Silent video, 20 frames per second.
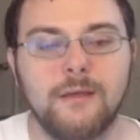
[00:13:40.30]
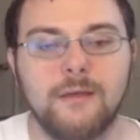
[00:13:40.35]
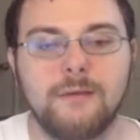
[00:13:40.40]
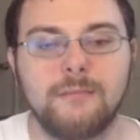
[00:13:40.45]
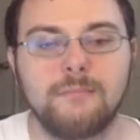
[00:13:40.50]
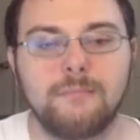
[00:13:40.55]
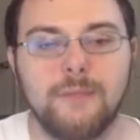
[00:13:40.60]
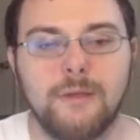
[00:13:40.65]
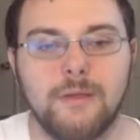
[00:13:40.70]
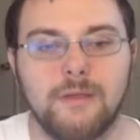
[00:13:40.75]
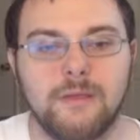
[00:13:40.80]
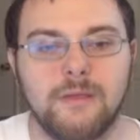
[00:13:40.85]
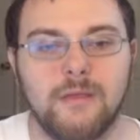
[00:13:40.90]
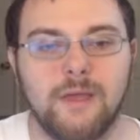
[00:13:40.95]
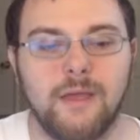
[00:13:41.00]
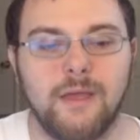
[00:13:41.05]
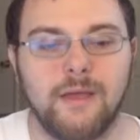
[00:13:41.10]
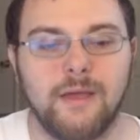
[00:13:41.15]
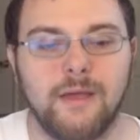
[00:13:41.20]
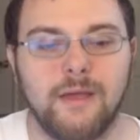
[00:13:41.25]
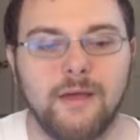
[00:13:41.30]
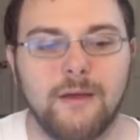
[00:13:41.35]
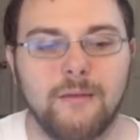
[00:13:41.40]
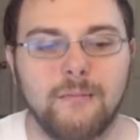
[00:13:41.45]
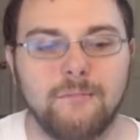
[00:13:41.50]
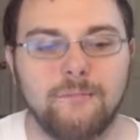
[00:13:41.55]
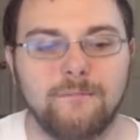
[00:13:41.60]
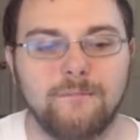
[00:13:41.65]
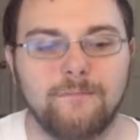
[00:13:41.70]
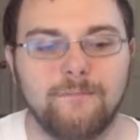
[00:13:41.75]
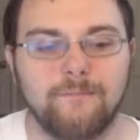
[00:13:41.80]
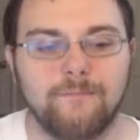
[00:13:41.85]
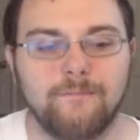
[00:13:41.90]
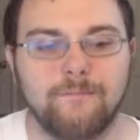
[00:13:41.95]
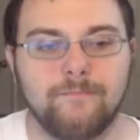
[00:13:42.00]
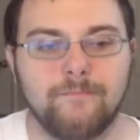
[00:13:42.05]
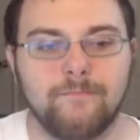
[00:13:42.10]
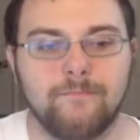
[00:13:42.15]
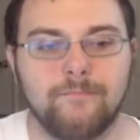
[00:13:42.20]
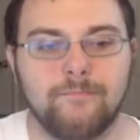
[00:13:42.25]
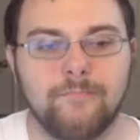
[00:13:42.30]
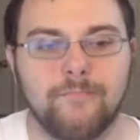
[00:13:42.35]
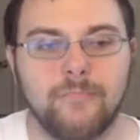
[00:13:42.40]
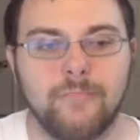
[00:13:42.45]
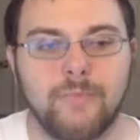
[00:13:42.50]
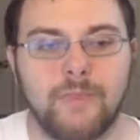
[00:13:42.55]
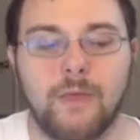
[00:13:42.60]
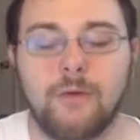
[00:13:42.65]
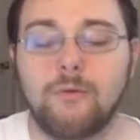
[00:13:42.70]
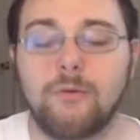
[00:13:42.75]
But yeah. Now